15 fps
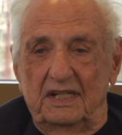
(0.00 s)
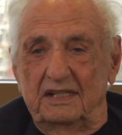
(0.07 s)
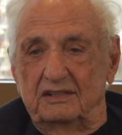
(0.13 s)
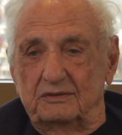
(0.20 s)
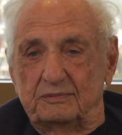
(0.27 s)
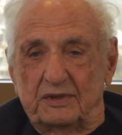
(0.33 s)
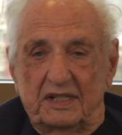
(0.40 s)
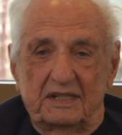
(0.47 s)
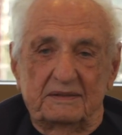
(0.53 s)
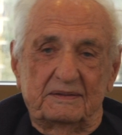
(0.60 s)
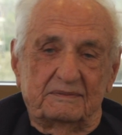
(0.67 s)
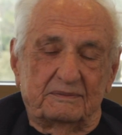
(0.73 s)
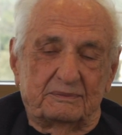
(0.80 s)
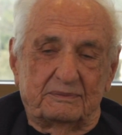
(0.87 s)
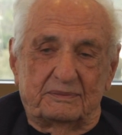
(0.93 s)
I hope
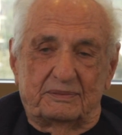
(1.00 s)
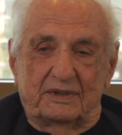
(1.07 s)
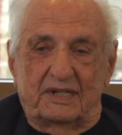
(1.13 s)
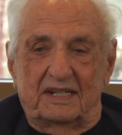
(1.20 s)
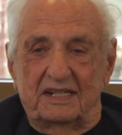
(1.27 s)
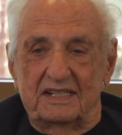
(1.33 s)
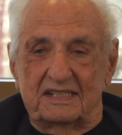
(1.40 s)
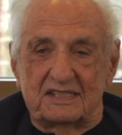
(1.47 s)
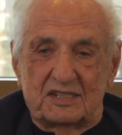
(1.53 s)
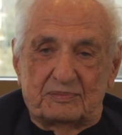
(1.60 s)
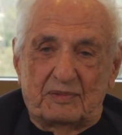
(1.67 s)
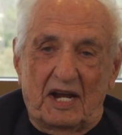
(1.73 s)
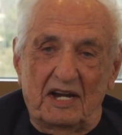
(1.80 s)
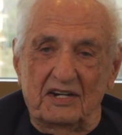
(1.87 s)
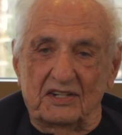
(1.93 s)
I
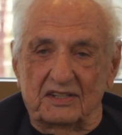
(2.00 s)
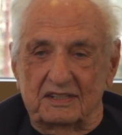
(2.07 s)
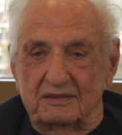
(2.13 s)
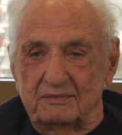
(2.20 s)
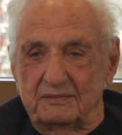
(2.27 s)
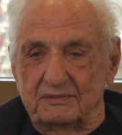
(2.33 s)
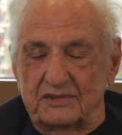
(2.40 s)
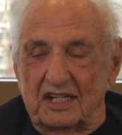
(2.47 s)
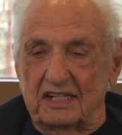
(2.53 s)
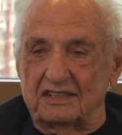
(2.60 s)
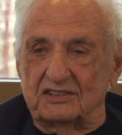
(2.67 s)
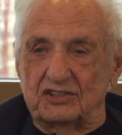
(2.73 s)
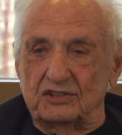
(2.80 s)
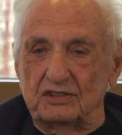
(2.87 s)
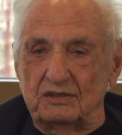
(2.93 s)
inspire them,
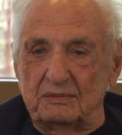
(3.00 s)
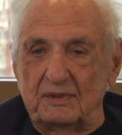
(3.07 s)
not turn them